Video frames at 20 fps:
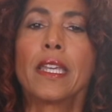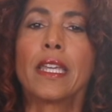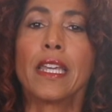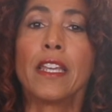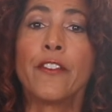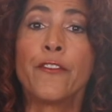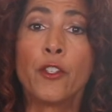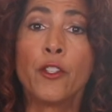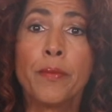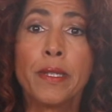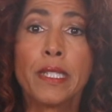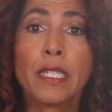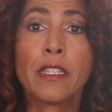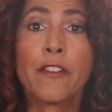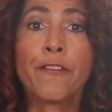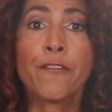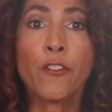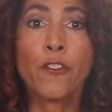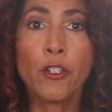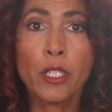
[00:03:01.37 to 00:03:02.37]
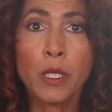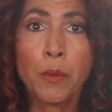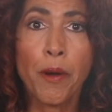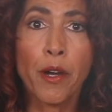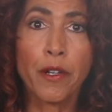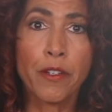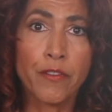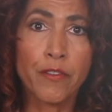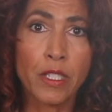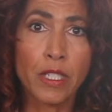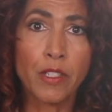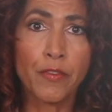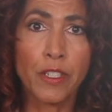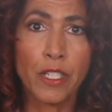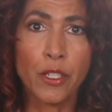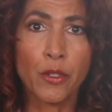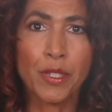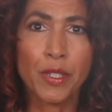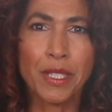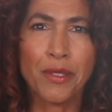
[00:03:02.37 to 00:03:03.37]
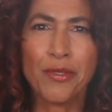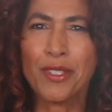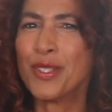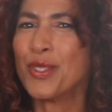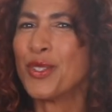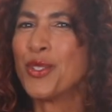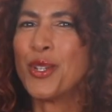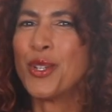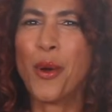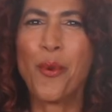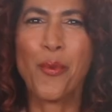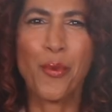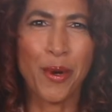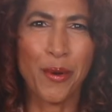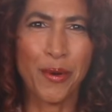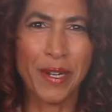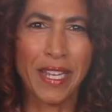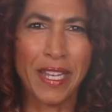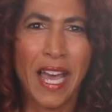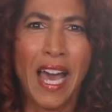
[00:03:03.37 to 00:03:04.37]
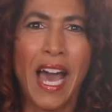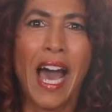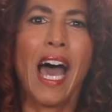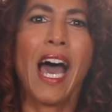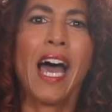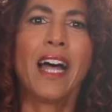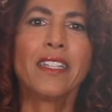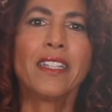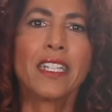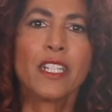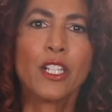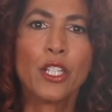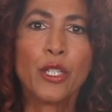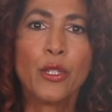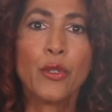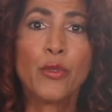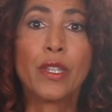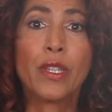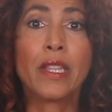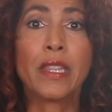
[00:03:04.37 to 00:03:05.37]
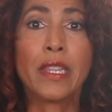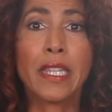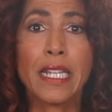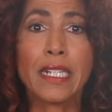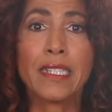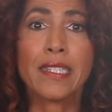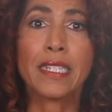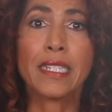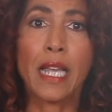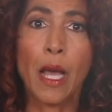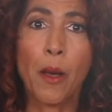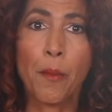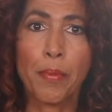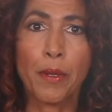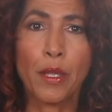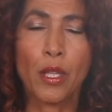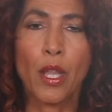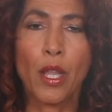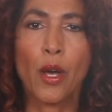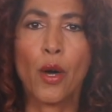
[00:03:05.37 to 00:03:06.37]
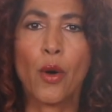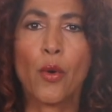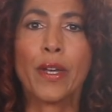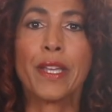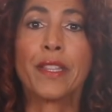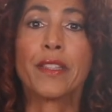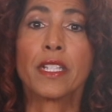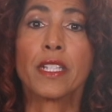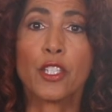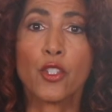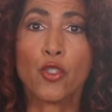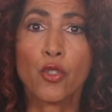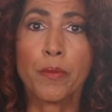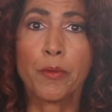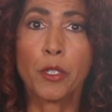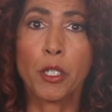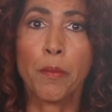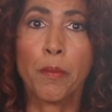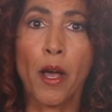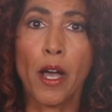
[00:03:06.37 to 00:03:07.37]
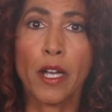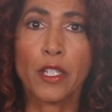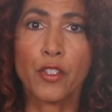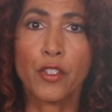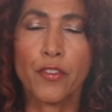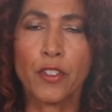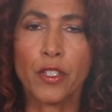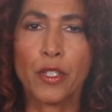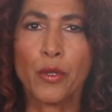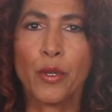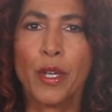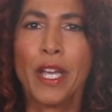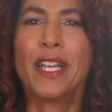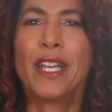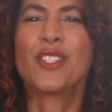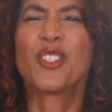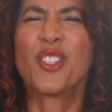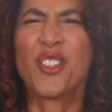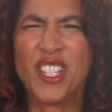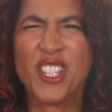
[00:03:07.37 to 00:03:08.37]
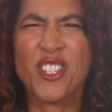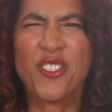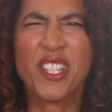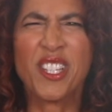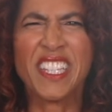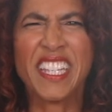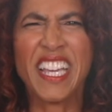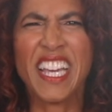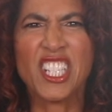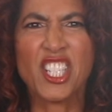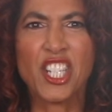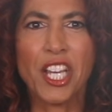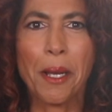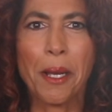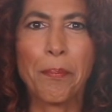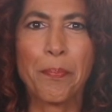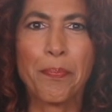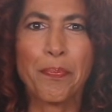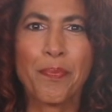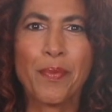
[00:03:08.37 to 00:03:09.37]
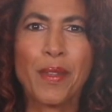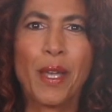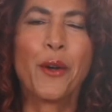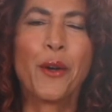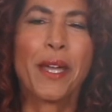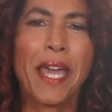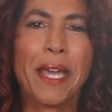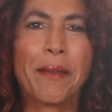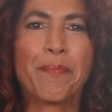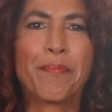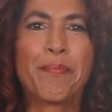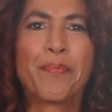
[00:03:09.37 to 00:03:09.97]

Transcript: If you missed the first part of this video series, don't worry. I'll include the links down below in the description box for you so that you can catch up. Okay.